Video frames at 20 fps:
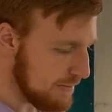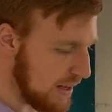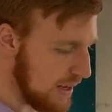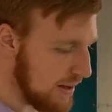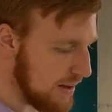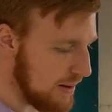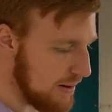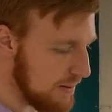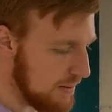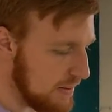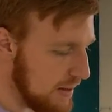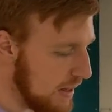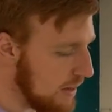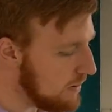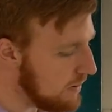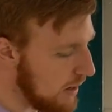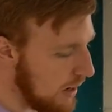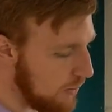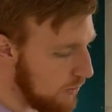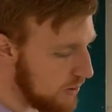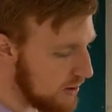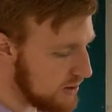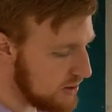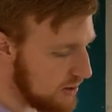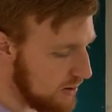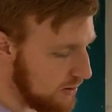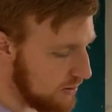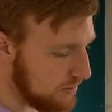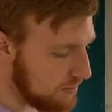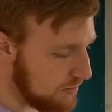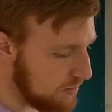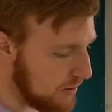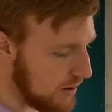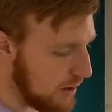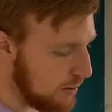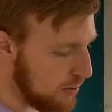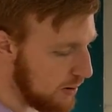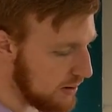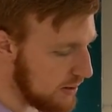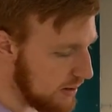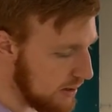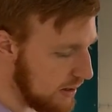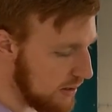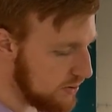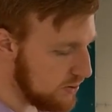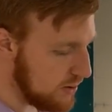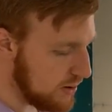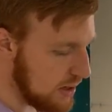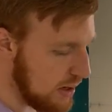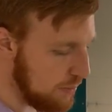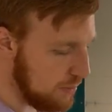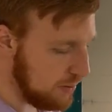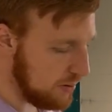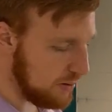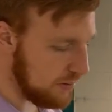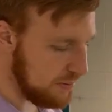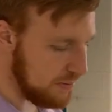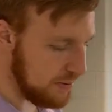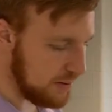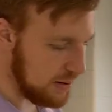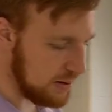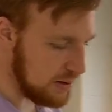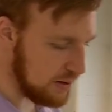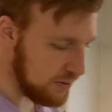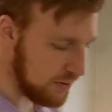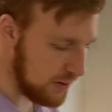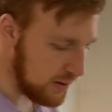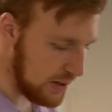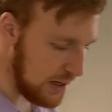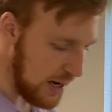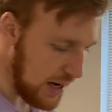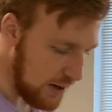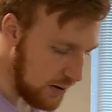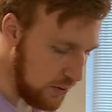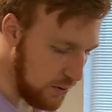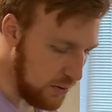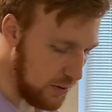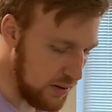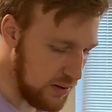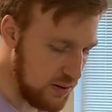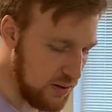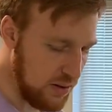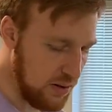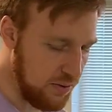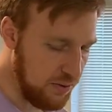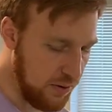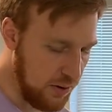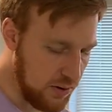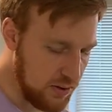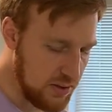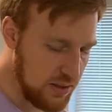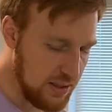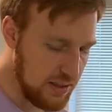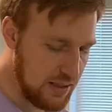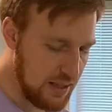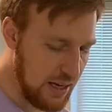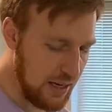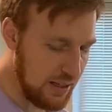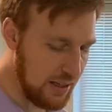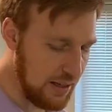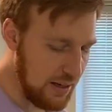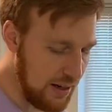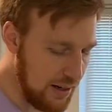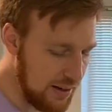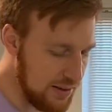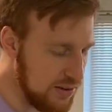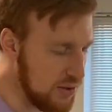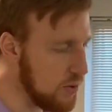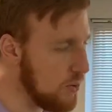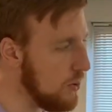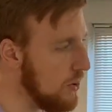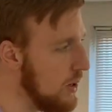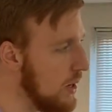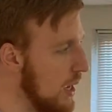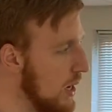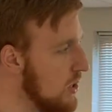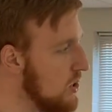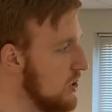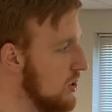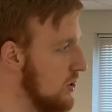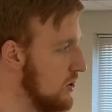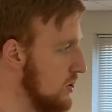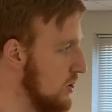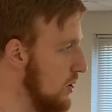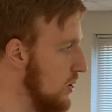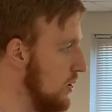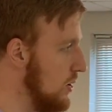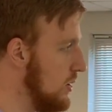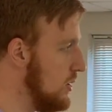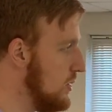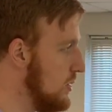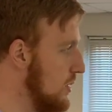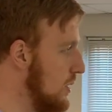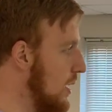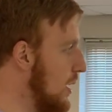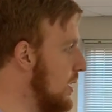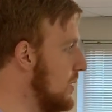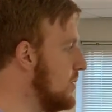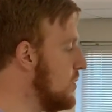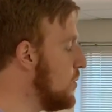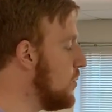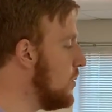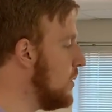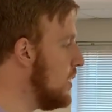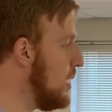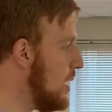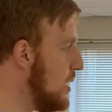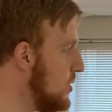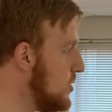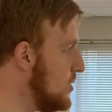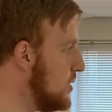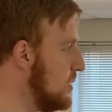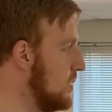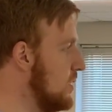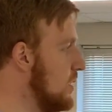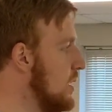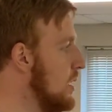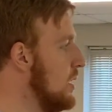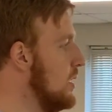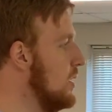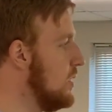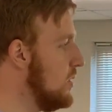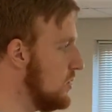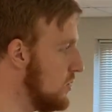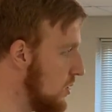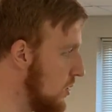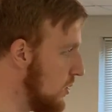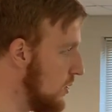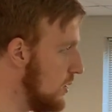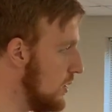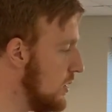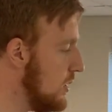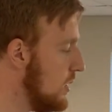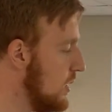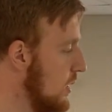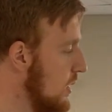And I want us to break that down to a couple of different categories. The first is that God's creation is good. God's creation is good.